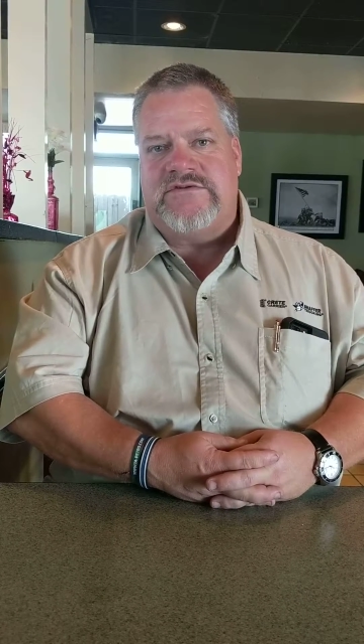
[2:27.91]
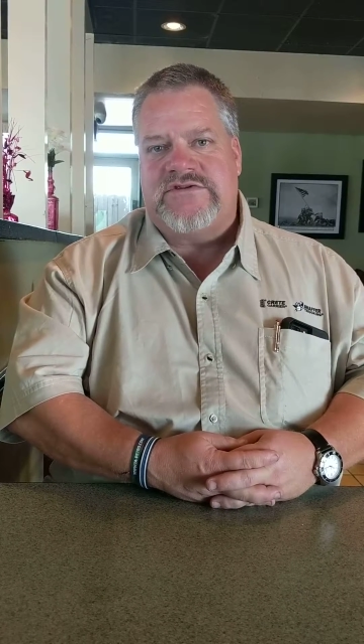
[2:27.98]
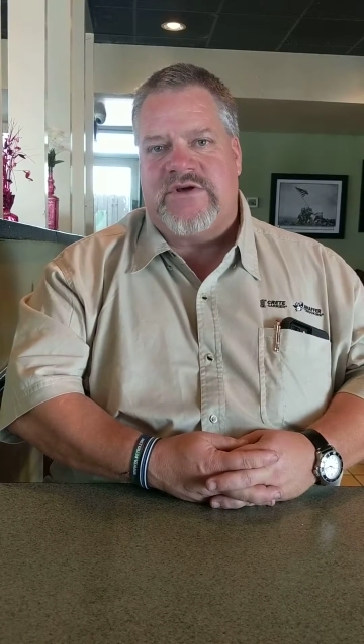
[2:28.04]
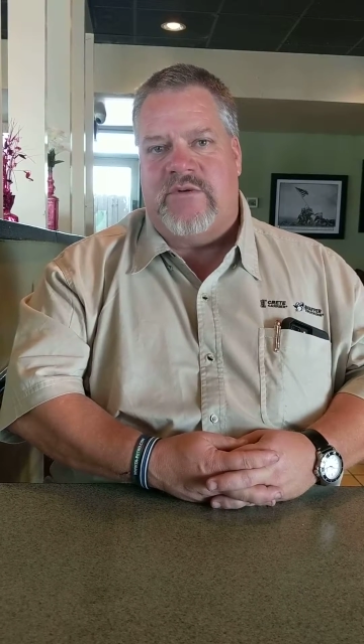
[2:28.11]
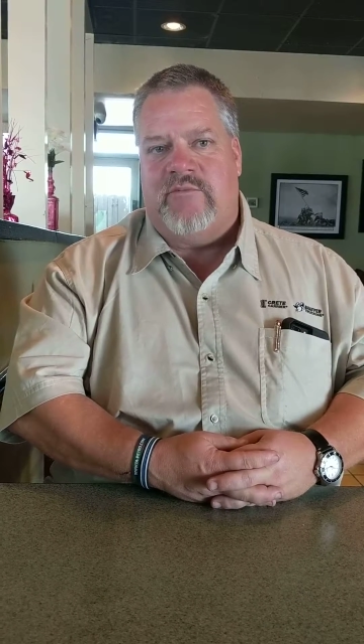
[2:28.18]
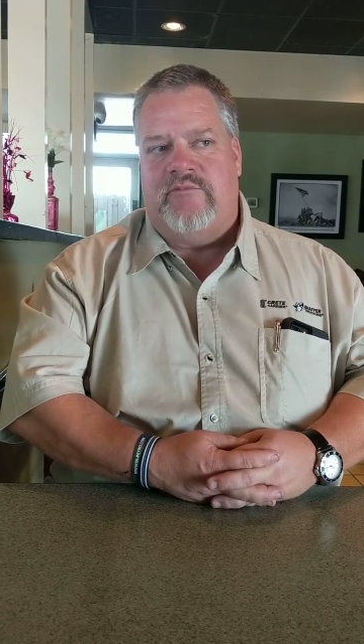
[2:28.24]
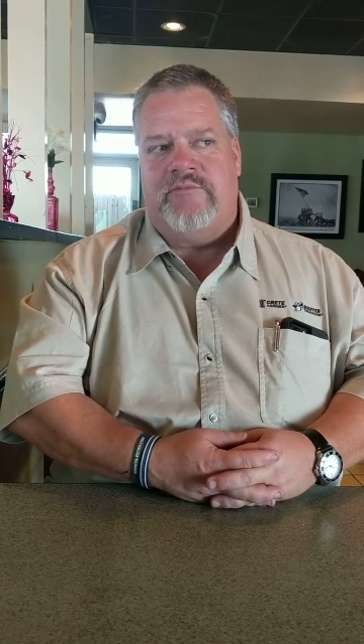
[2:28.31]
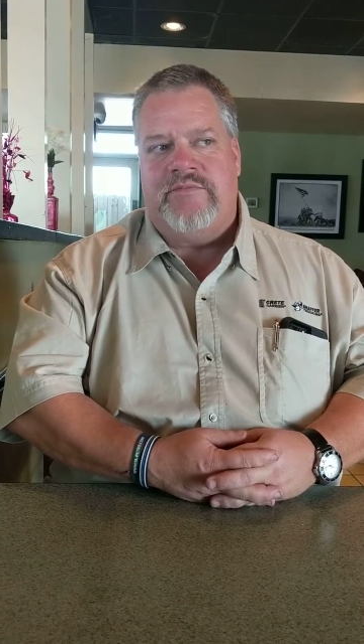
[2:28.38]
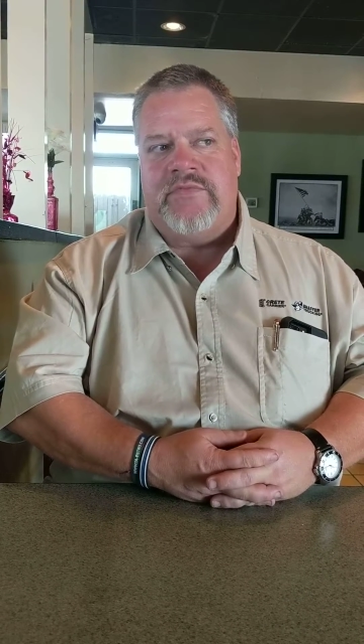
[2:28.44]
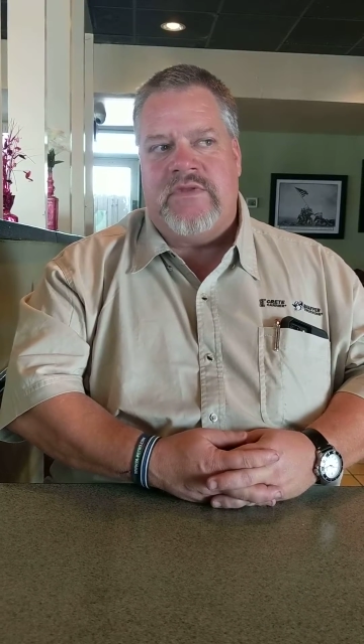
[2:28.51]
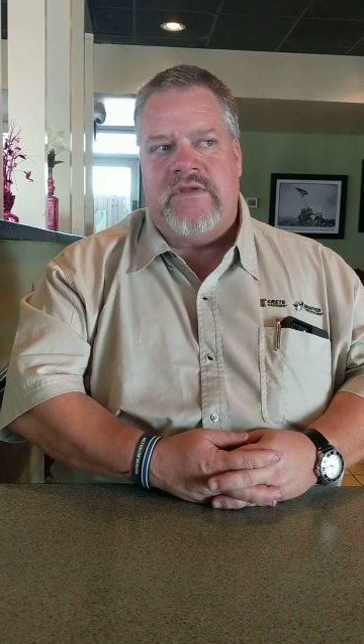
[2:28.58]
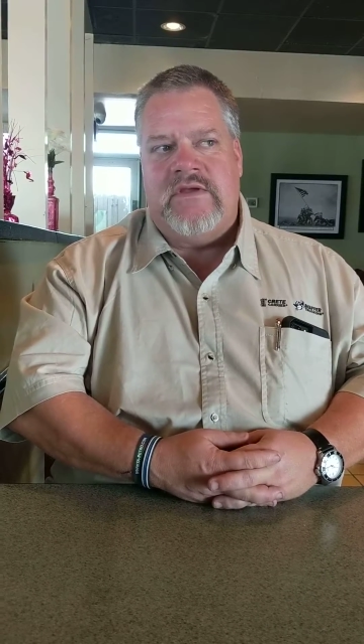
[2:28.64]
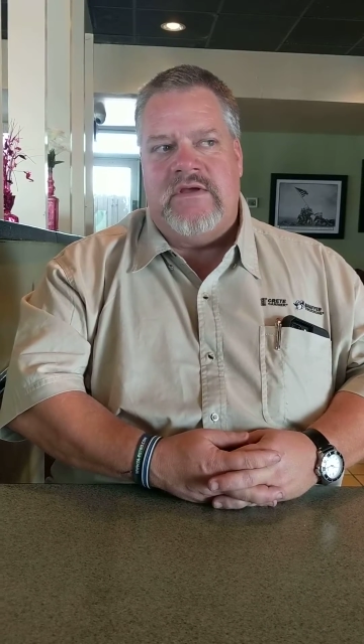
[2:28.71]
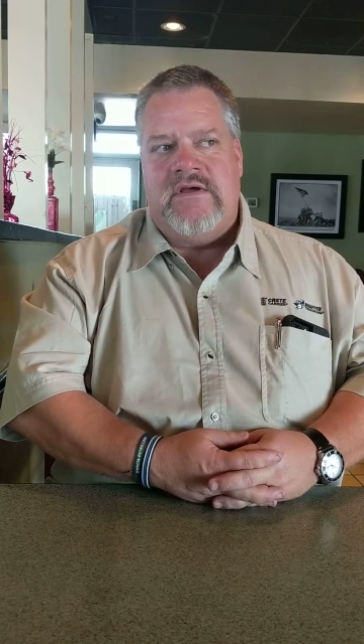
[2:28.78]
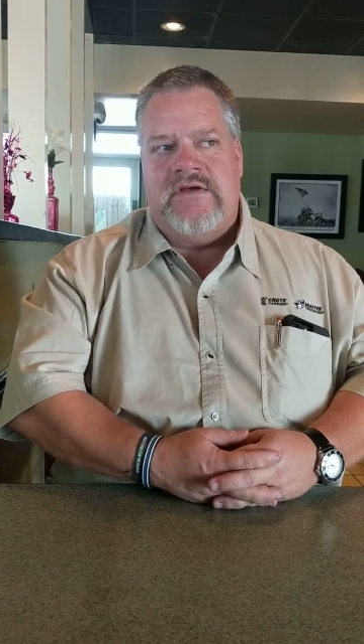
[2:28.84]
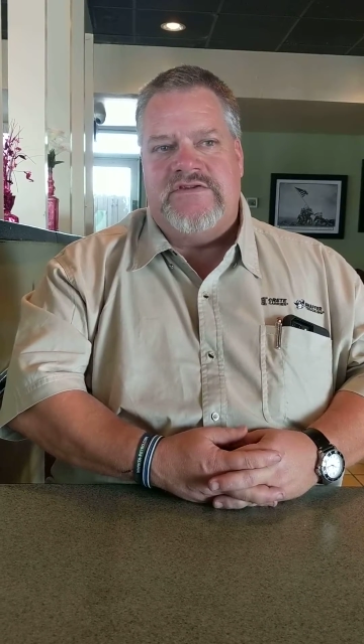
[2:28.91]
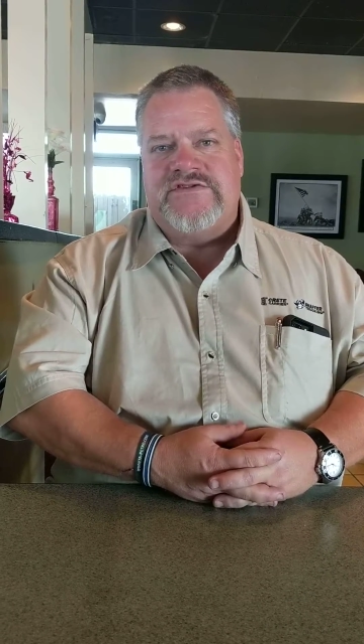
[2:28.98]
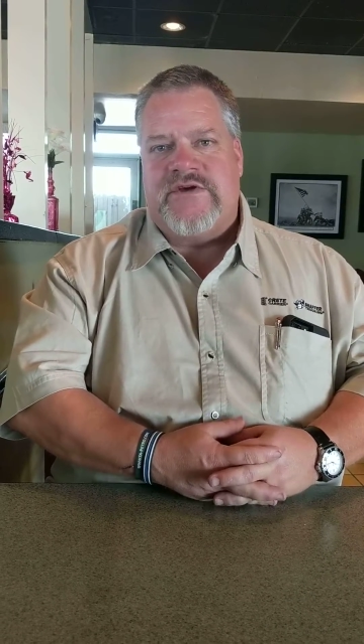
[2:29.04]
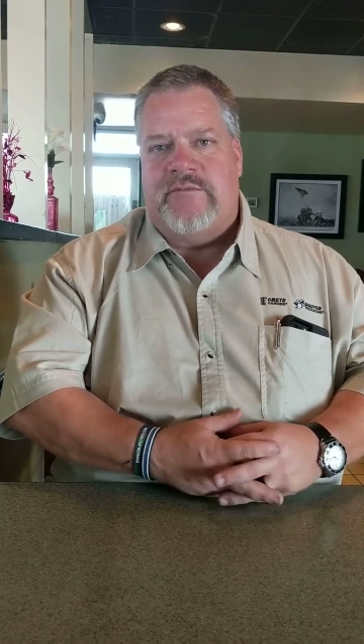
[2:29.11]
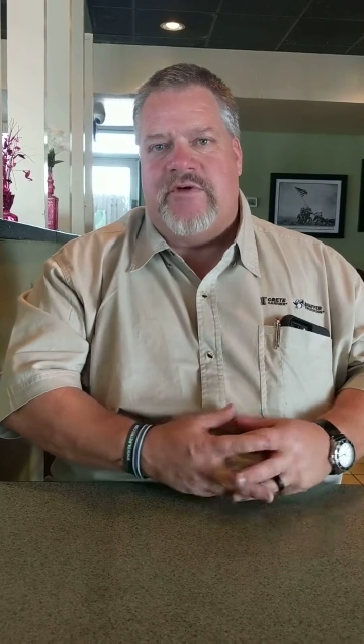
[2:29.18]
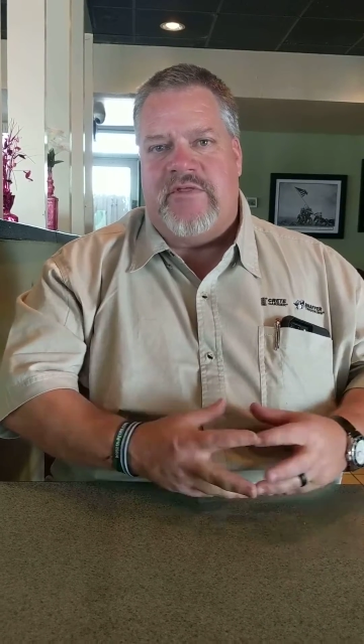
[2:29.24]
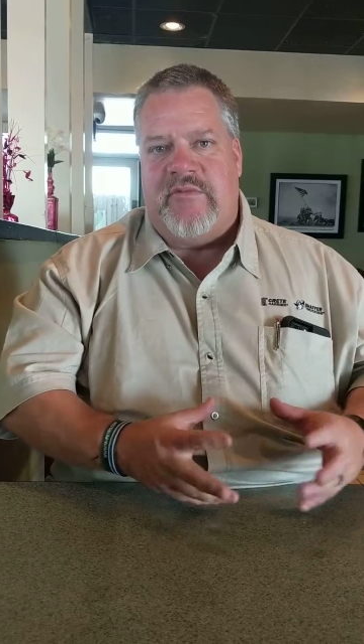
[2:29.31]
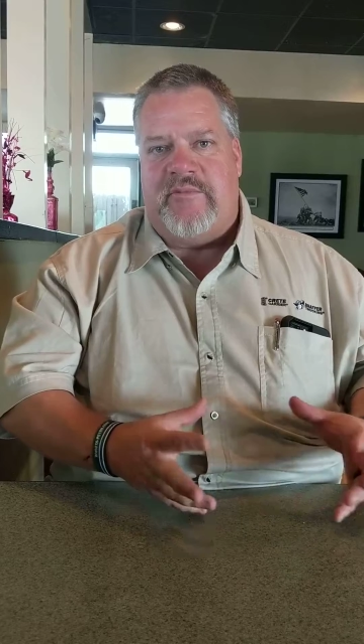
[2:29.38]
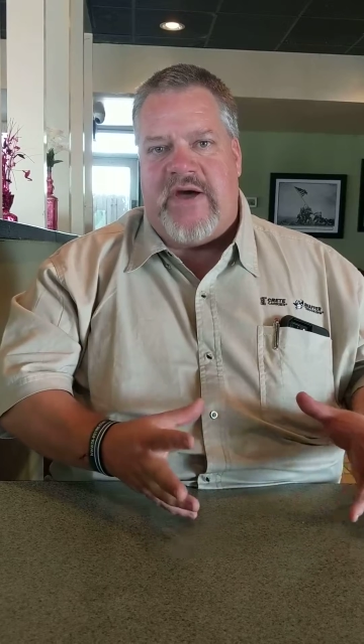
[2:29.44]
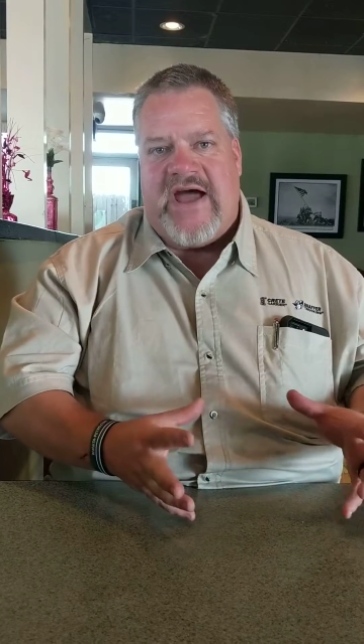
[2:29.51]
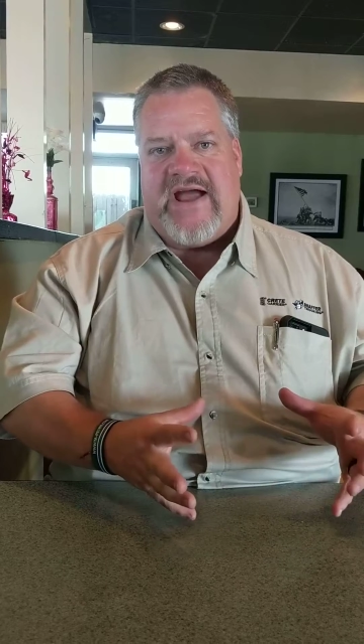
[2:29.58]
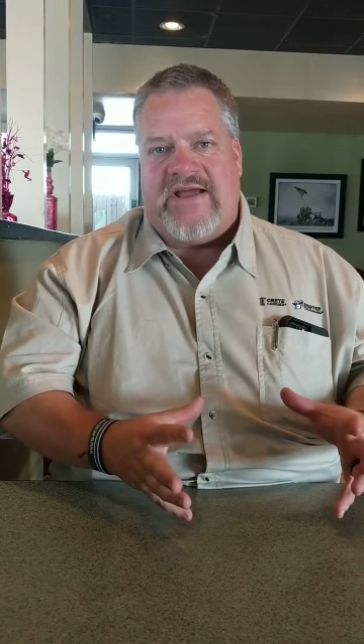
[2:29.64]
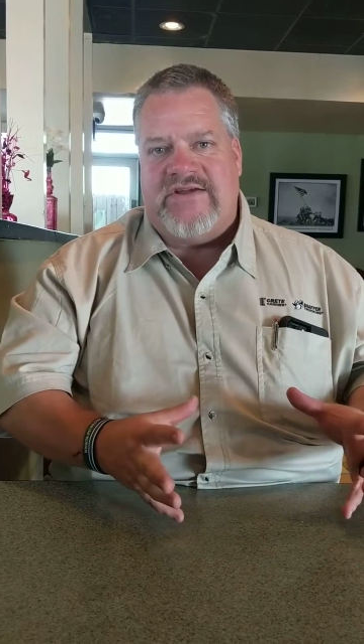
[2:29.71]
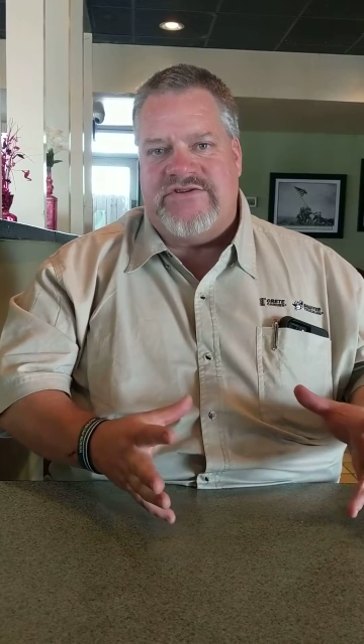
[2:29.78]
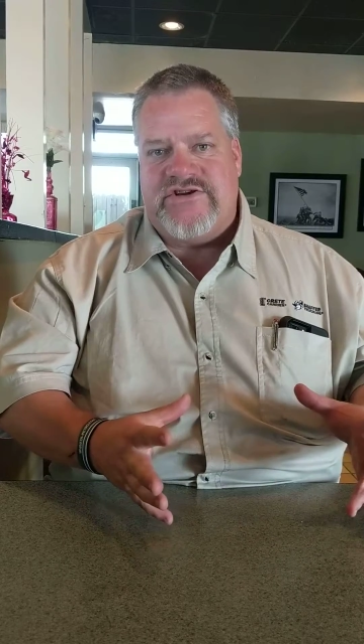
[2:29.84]
some of the
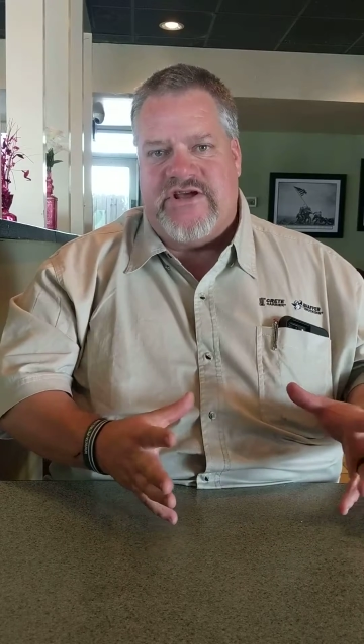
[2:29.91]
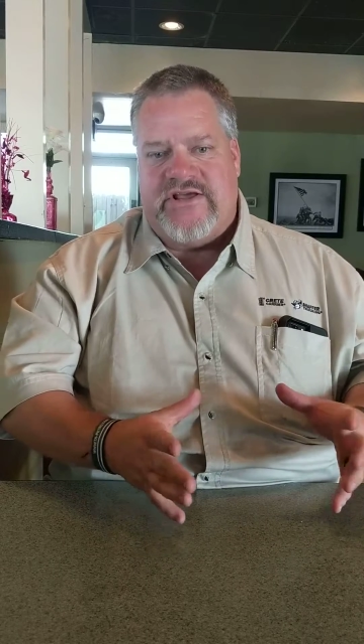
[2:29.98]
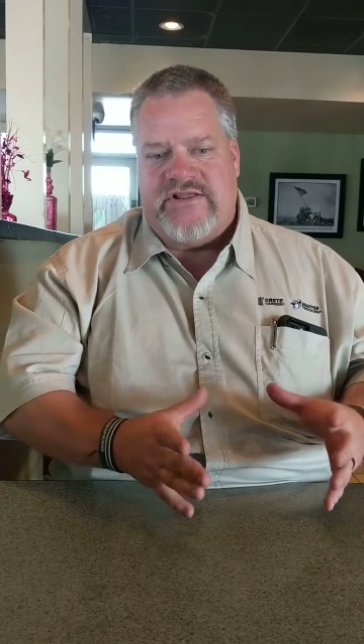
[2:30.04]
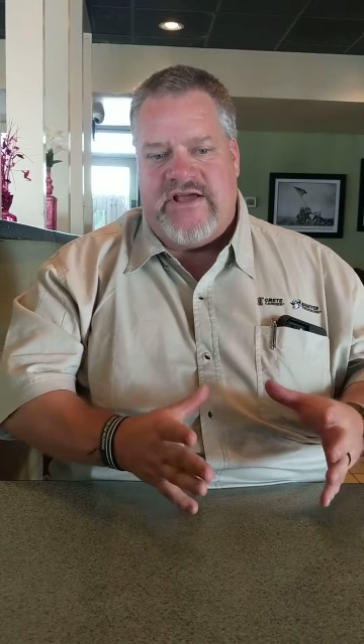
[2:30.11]
packaging,